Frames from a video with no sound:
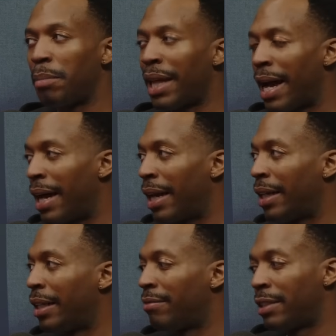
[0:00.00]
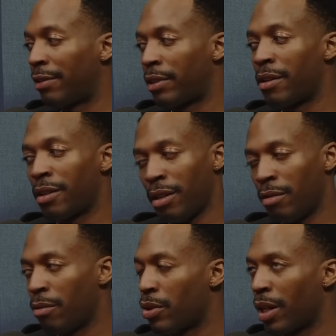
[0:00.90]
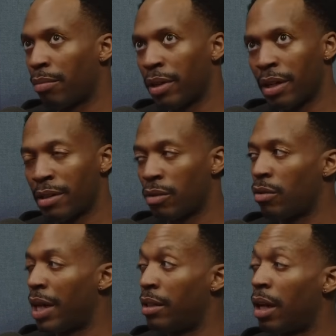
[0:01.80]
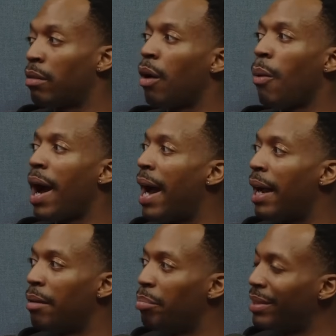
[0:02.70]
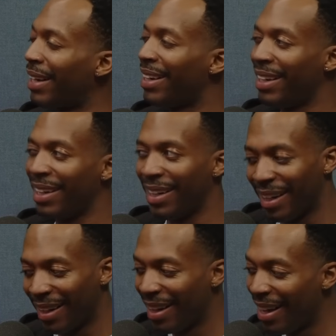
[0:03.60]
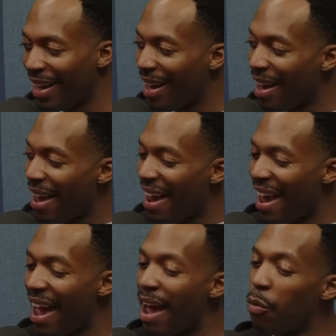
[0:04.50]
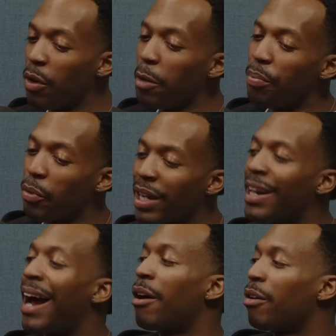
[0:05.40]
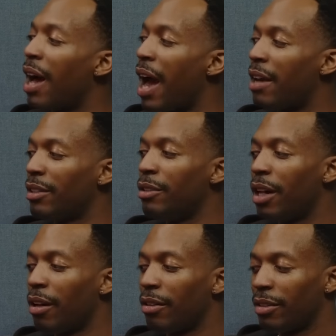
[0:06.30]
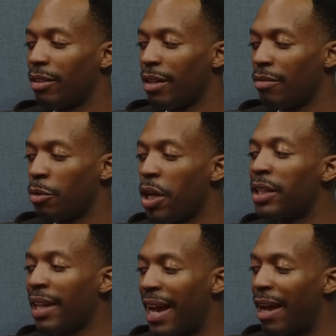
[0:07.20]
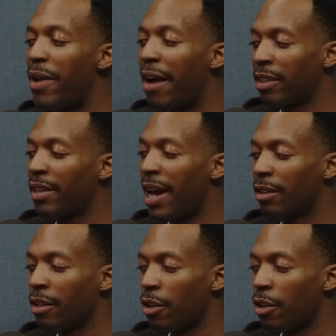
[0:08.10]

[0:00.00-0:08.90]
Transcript: line of this fraternity we were trying to bring to this school. I don't know why. But then at one point, now, we're on the line. We have to